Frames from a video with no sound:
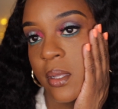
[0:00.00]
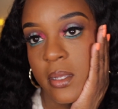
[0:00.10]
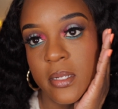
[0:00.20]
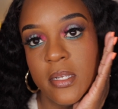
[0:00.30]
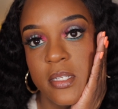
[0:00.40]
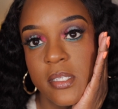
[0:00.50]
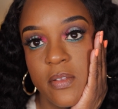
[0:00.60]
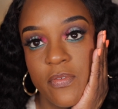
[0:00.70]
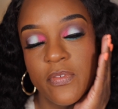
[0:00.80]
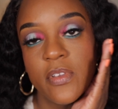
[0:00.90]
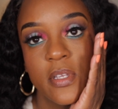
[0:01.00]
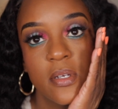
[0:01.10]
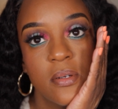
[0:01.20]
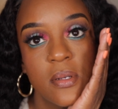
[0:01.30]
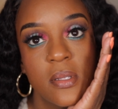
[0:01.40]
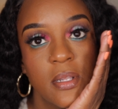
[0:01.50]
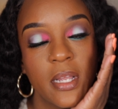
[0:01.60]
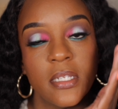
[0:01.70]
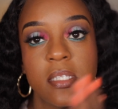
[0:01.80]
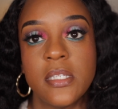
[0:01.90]
It doesn't feel
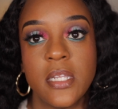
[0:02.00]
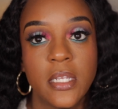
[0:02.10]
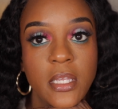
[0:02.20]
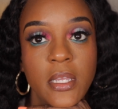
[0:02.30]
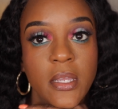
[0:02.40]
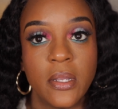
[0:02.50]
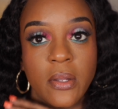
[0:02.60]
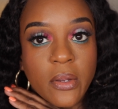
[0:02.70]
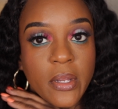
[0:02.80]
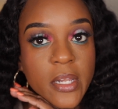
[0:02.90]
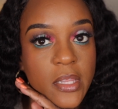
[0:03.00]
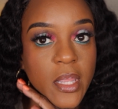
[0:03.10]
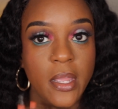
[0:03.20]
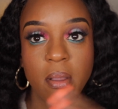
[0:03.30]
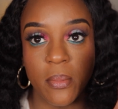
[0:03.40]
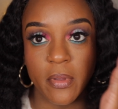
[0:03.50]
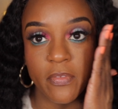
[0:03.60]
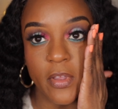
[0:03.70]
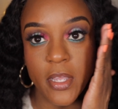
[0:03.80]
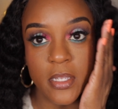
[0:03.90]
like sticky or anything on my
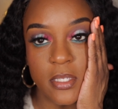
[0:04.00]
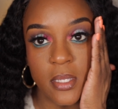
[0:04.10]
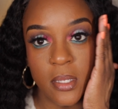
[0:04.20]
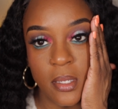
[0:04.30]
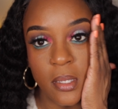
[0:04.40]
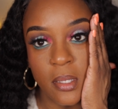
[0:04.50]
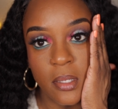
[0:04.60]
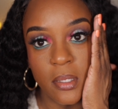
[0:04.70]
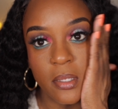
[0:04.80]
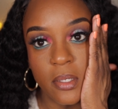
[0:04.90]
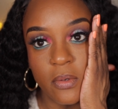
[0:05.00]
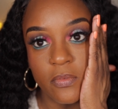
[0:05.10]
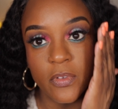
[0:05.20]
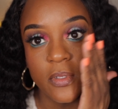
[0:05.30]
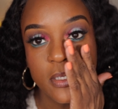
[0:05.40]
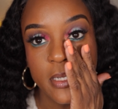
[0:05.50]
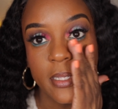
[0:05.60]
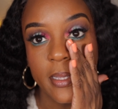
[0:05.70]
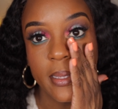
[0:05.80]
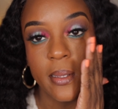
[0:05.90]
face. I don't feel
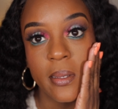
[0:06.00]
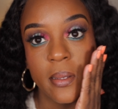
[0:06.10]
sticky.